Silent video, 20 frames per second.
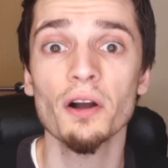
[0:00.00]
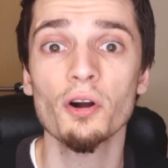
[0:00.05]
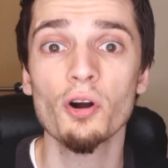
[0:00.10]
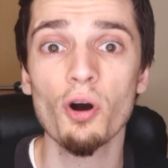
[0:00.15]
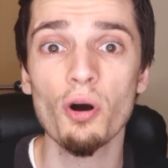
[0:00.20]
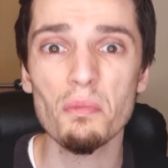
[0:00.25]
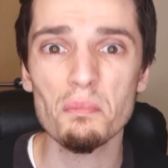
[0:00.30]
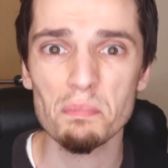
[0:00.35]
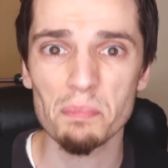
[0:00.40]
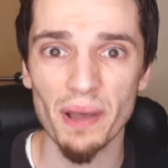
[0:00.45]

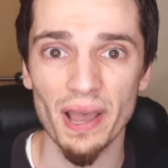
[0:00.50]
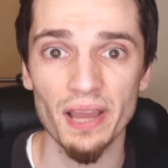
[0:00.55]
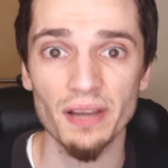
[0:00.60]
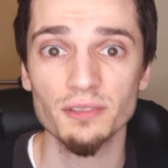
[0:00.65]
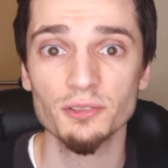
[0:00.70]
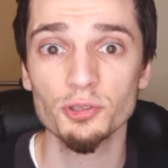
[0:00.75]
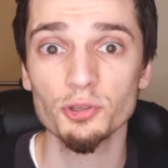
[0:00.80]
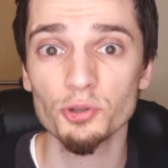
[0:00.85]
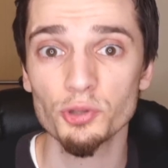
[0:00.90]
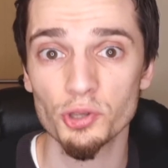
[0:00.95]

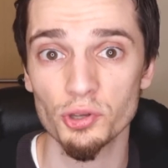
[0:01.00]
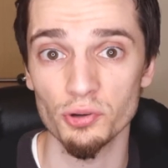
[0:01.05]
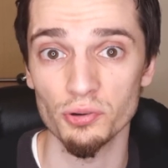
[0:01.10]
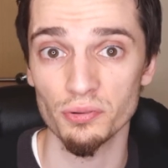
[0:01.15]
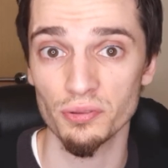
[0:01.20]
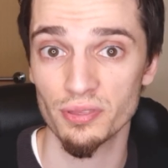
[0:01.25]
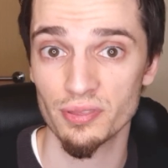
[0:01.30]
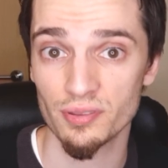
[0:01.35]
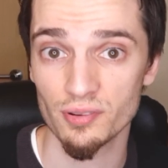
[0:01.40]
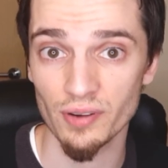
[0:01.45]
compared to
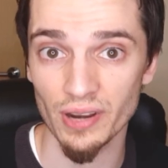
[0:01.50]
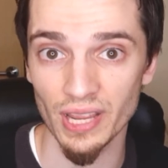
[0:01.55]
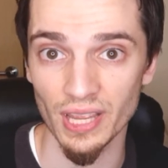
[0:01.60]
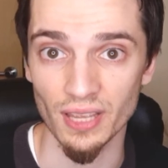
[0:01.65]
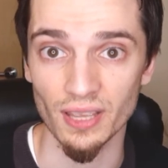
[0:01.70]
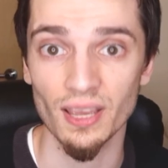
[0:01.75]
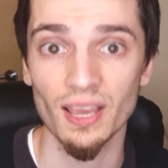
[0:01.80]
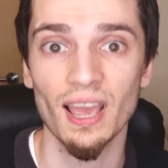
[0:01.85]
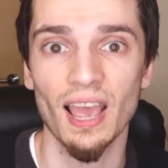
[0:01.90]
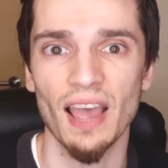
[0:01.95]

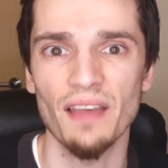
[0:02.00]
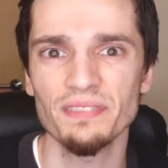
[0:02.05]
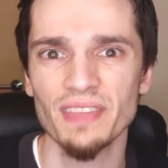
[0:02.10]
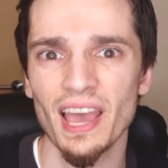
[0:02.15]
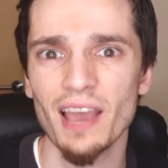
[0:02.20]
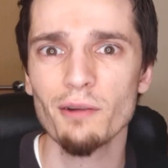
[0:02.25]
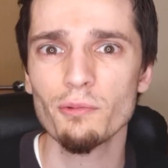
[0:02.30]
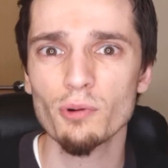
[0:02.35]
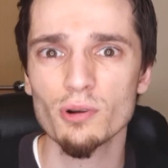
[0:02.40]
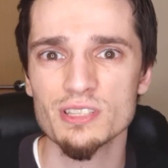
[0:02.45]
Q3, and
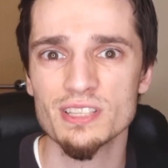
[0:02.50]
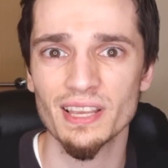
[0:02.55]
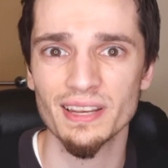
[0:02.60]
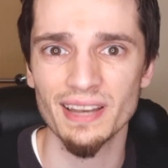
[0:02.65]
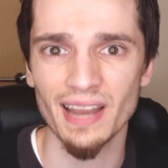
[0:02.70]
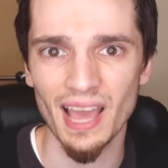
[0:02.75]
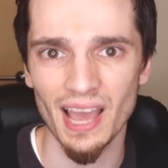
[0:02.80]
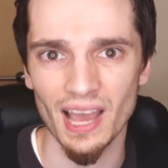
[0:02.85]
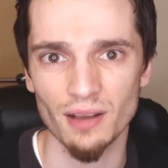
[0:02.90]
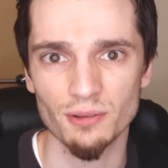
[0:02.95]
that was
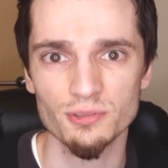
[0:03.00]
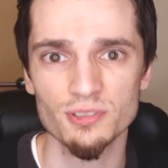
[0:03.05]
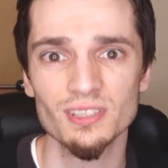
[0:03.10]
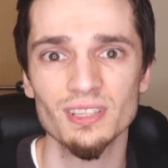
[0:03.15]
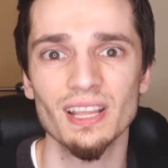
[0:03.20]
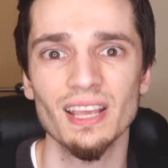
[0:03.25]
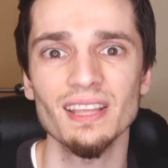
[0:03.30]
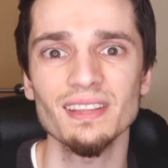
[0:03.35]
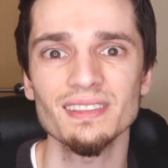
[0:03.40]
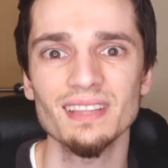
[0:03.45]
announced
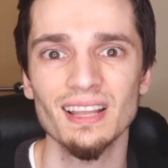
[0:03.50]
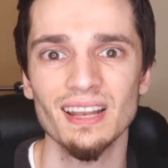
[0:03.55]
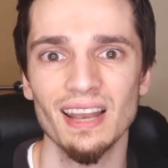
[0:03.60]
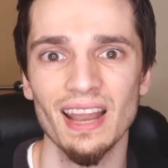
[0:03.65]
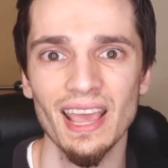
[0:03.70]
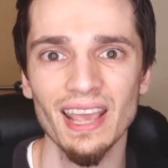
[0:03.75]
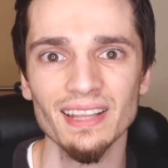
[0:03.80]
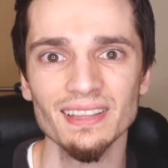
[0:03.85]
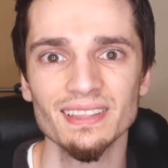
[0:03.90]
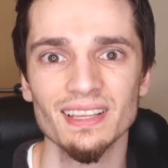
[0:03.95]
in the
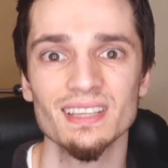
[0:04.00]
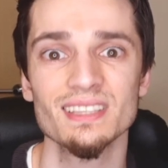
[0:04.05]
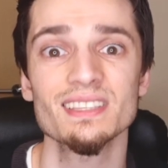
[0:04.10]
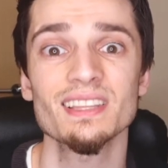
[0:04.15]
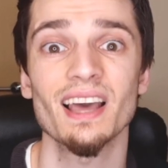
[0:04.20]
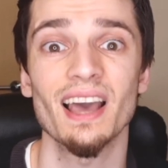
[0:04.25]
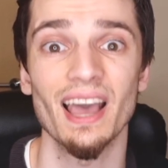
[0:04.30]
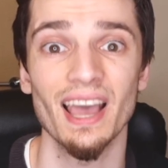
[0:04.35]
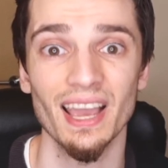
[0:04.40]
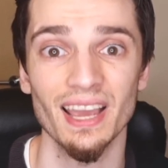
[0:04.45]
latest
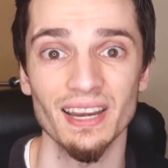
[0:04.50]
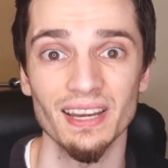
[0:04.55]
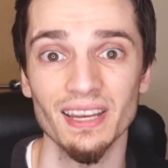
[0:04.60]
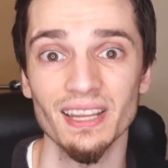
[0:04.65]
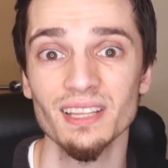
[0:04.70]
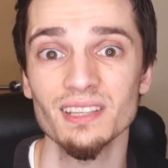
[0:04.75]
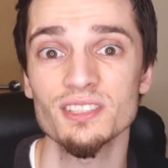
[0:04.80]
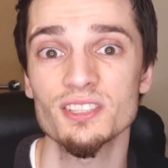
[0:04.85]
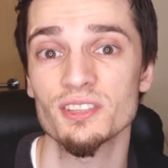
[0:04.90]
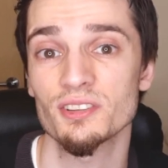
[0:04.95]

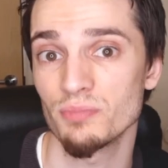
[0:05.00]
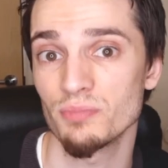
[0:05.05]
earnings